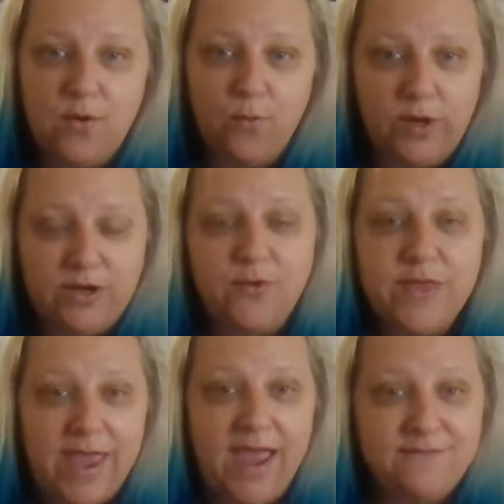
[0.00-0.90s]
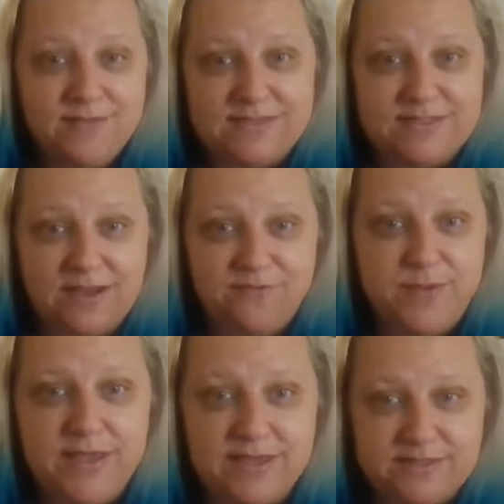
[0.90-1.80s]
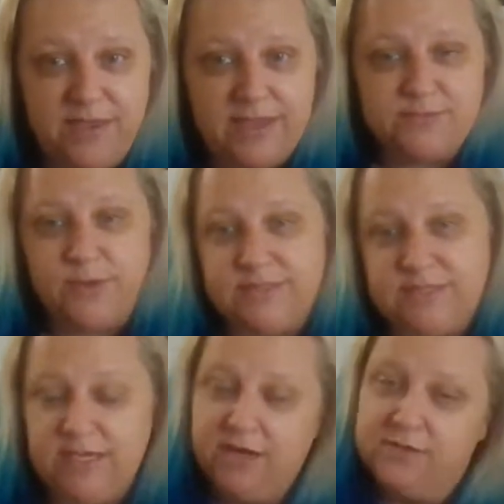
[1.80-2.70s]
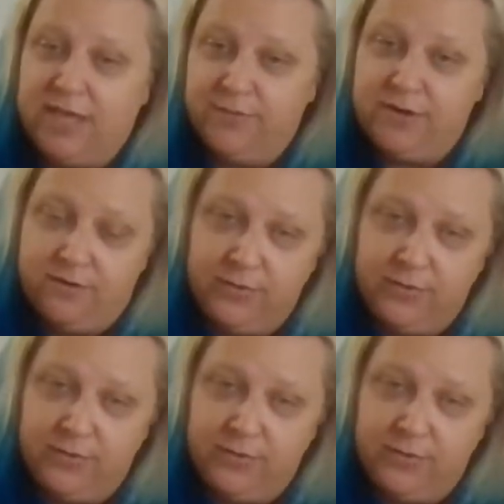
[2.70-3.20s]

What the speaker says: we know they have this stuff because of X, Y, and Z. Here's how we know.